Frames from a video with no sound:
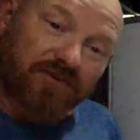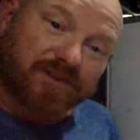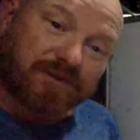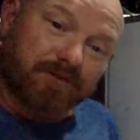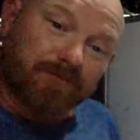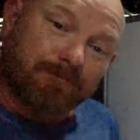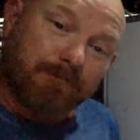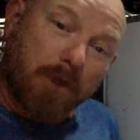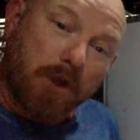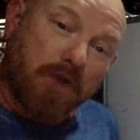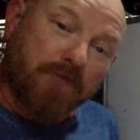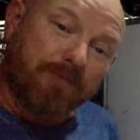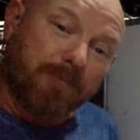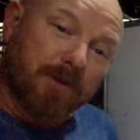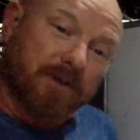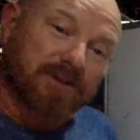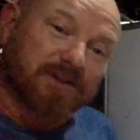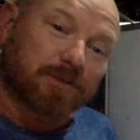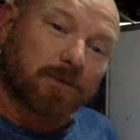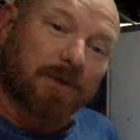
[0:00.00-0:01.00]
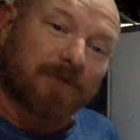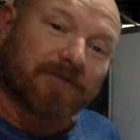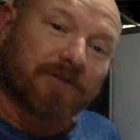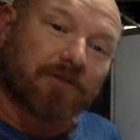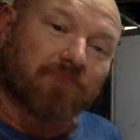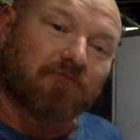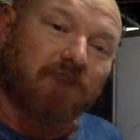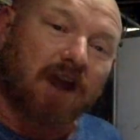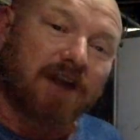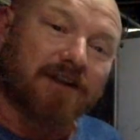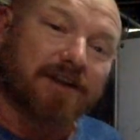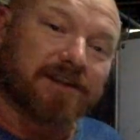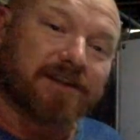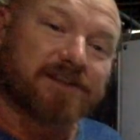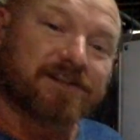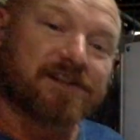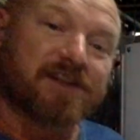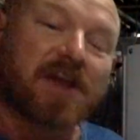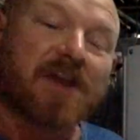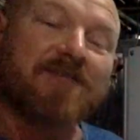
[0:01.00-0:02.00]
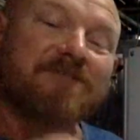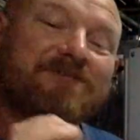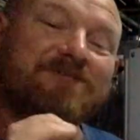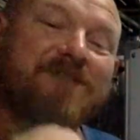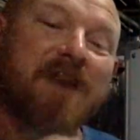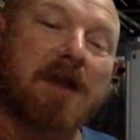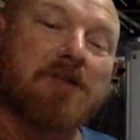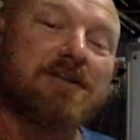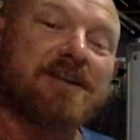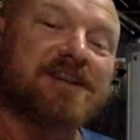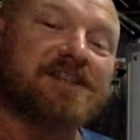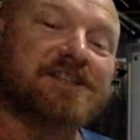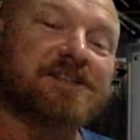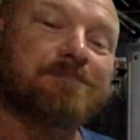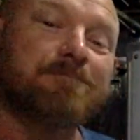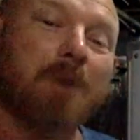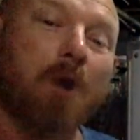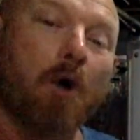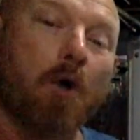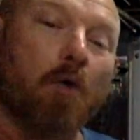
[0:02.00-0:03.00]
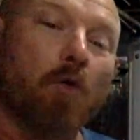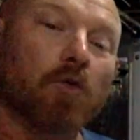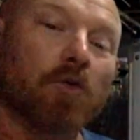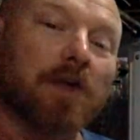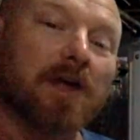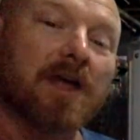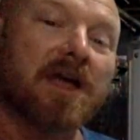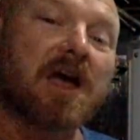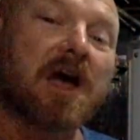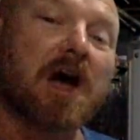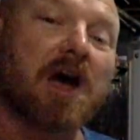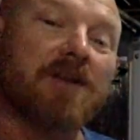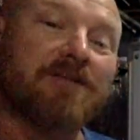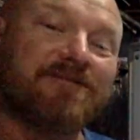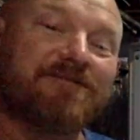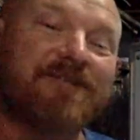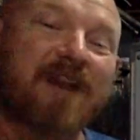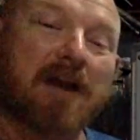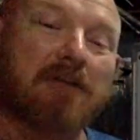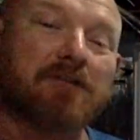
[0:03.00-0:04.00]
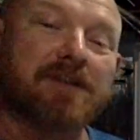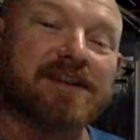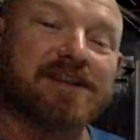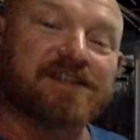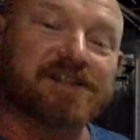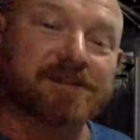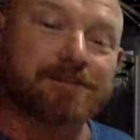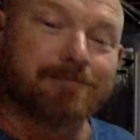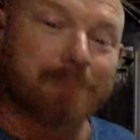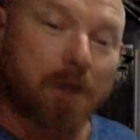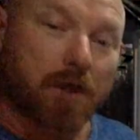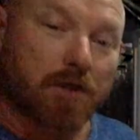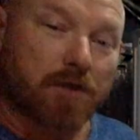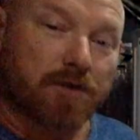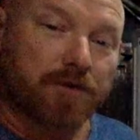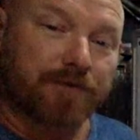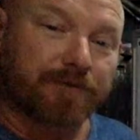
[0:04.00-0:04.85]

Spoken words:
movements with the rudders very small and very smooth.